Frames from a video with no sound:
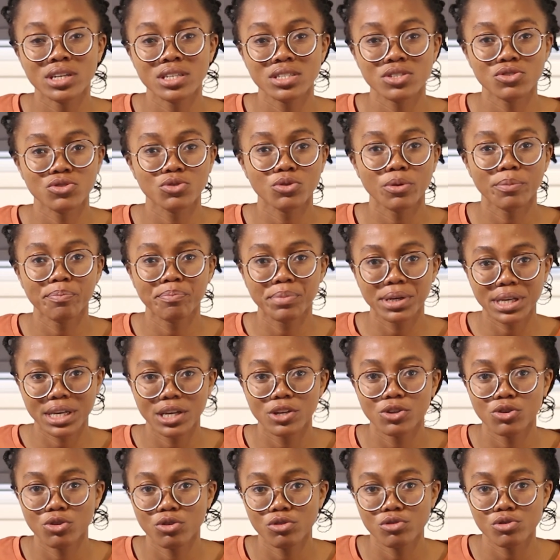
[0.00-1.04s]
as you know
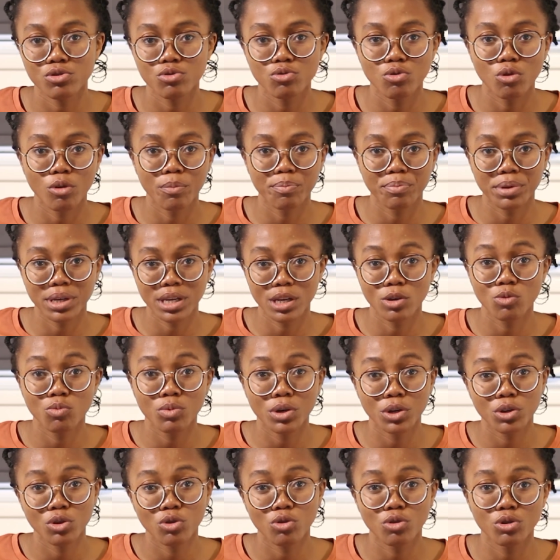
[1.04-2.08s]
picking your school or picking
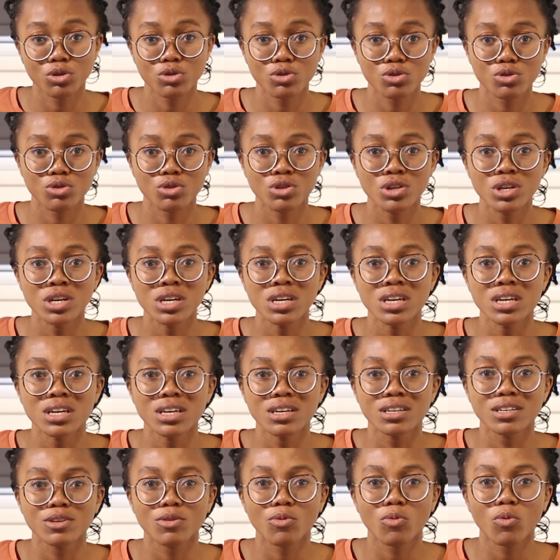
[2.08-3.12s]
where you're going to
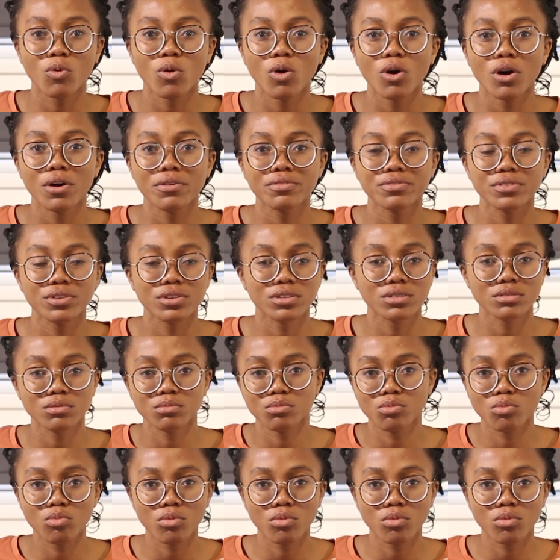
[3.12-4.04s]
work for uh,